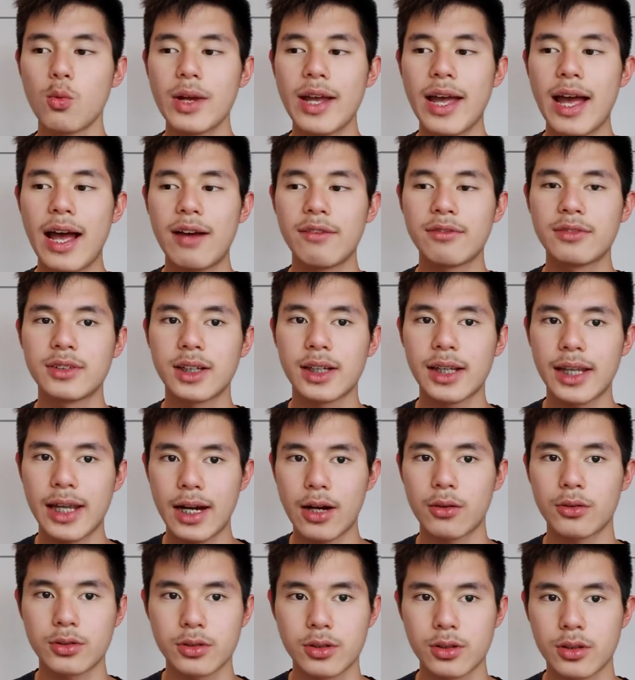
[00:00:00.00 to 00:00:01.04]
we have the
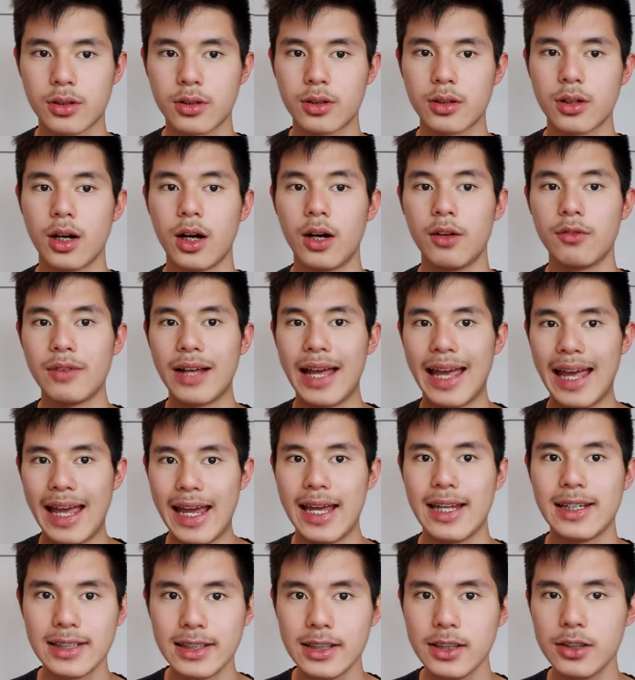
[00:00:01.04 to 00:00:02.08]
character of
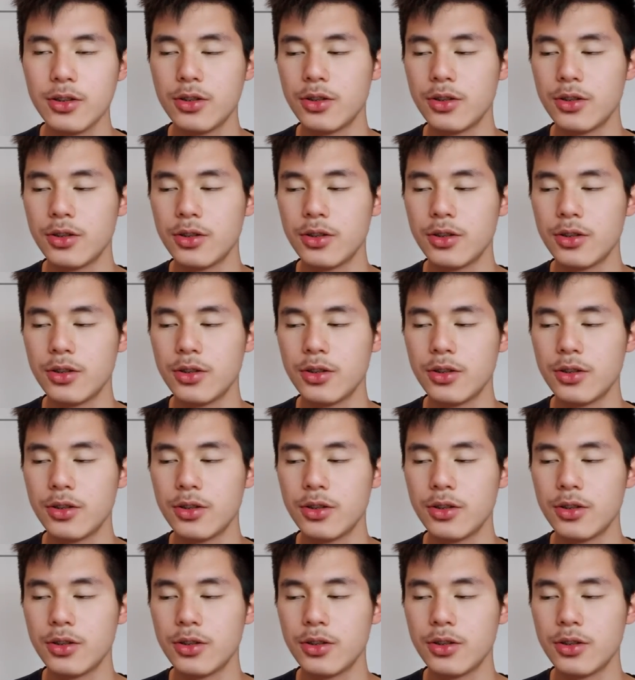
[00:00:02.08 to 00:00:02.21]
Eddie,